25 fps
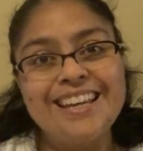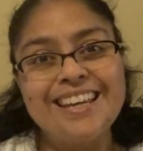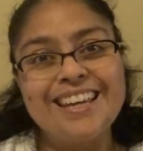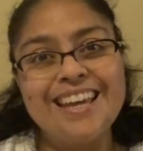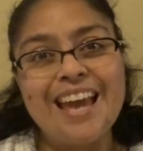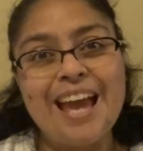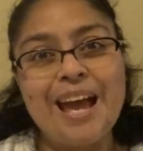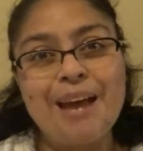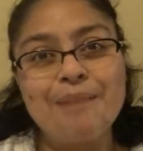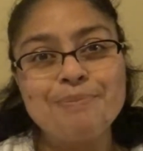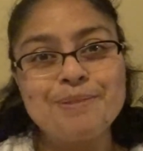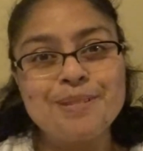
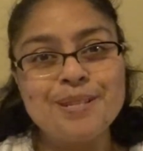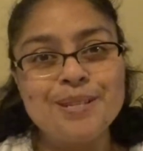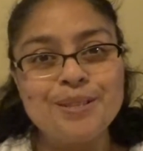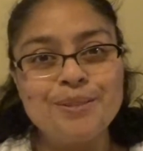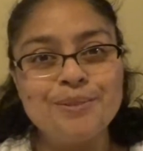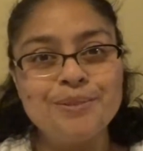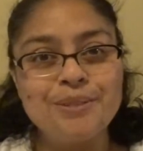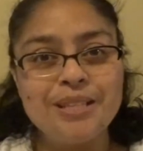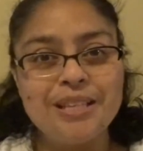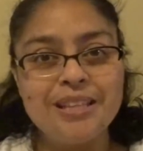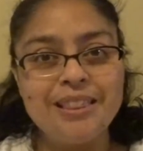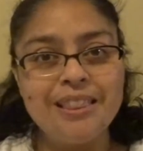
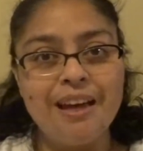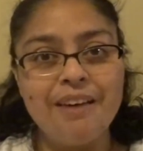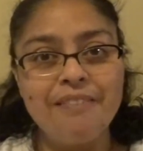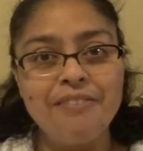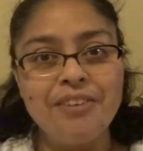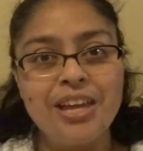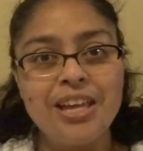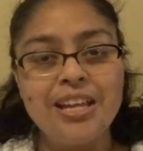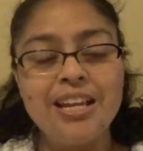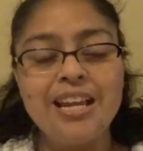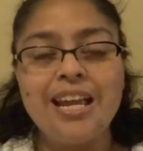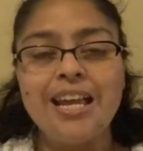absolutely love
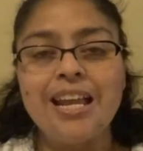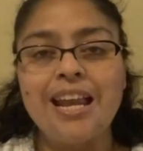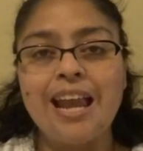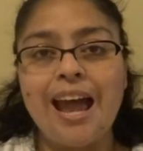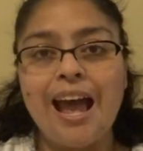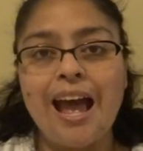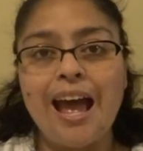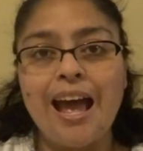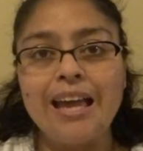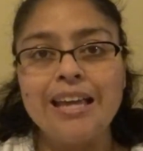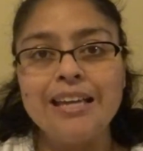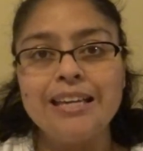it, and
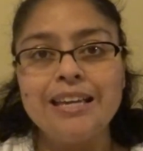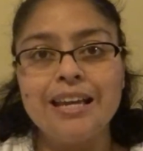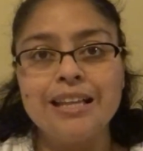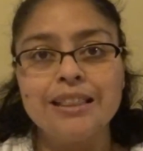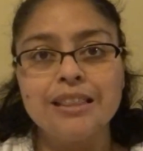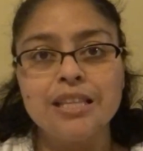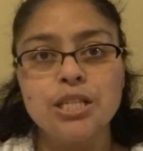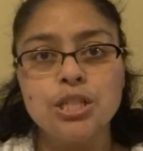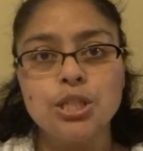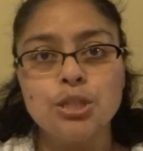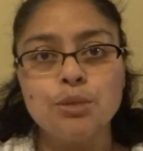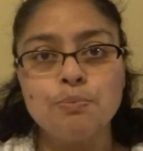I
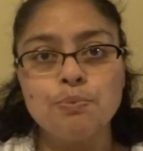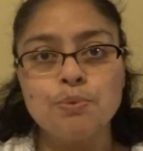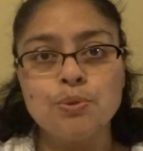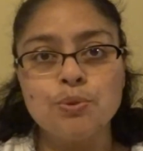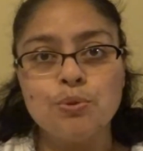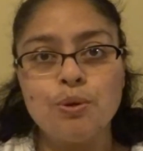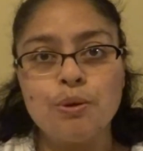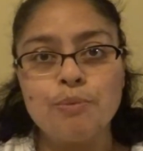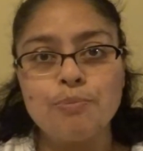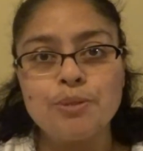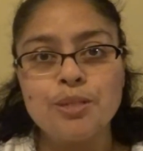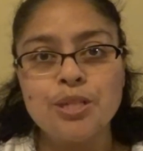get the
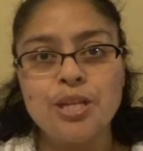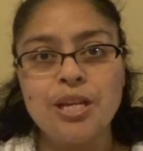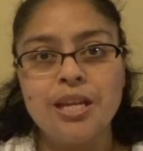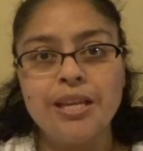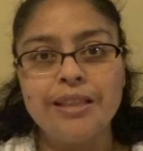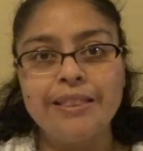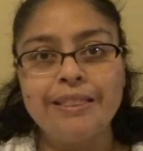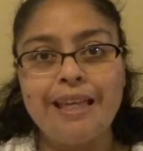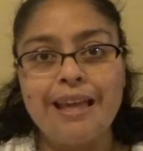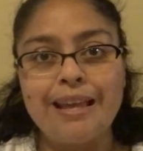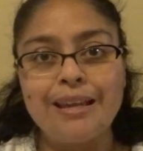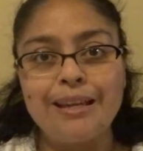
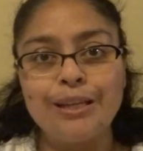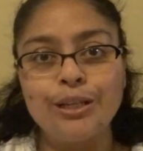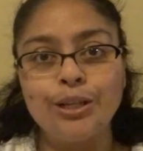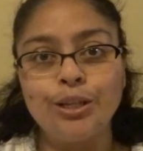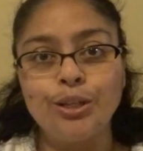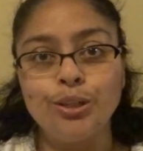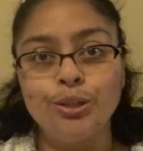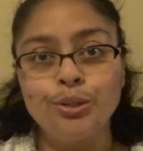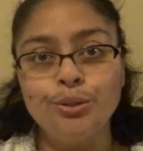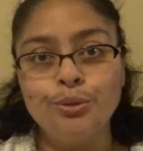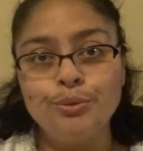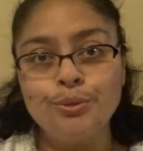subscription that
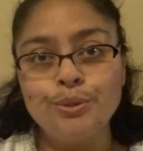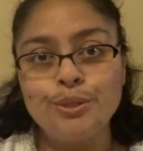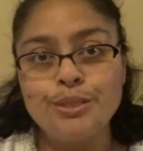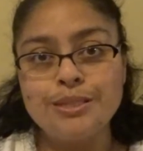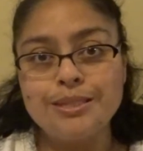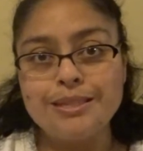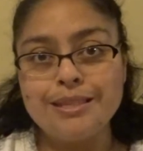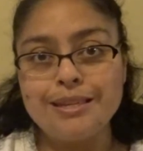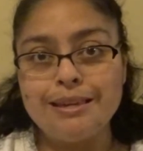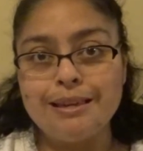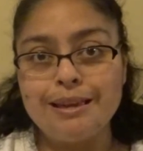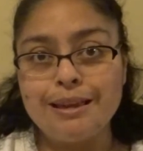
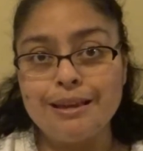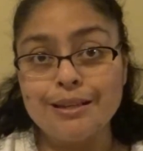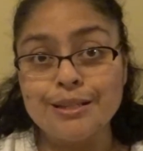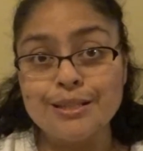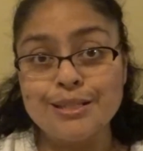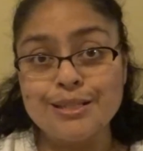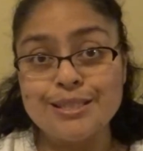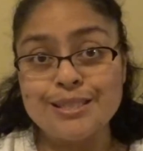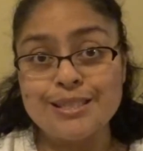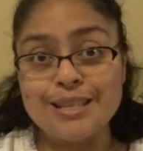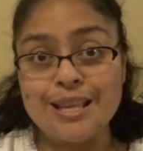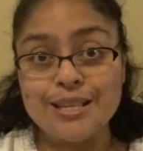includes the
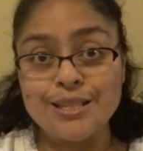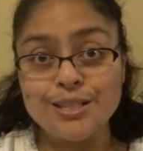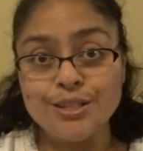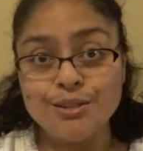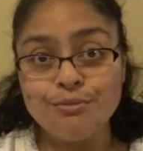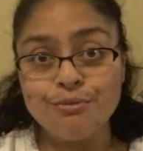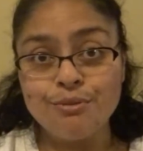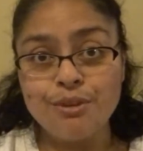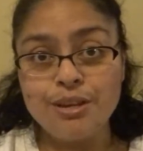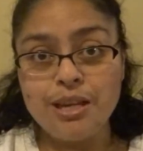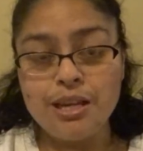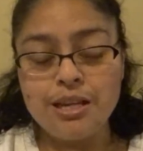
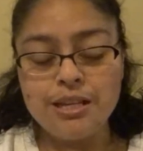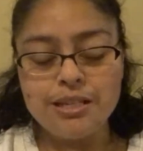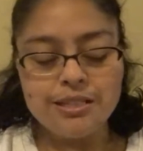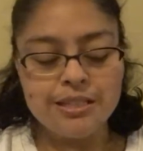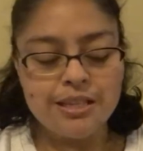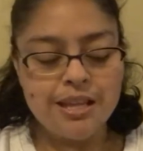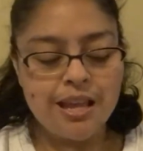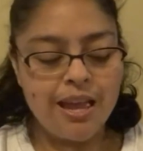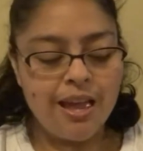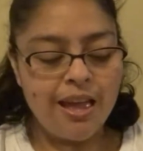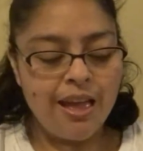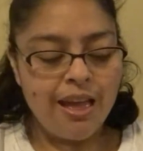
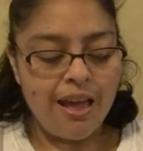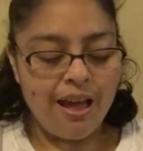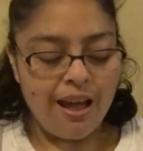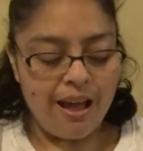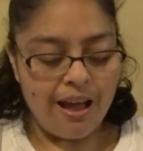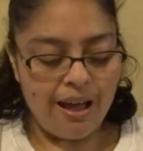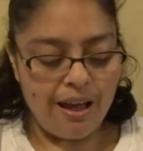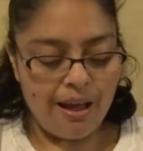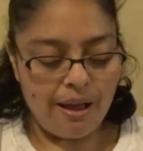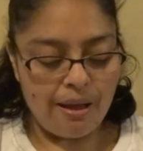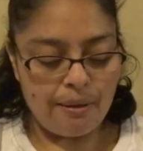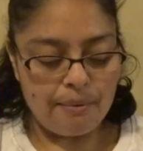accessories.
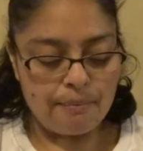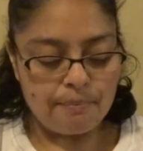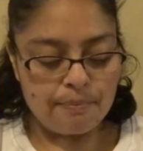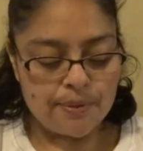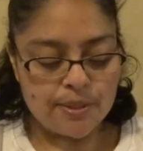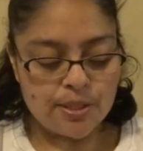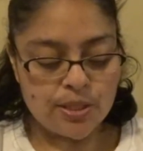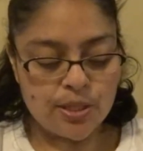I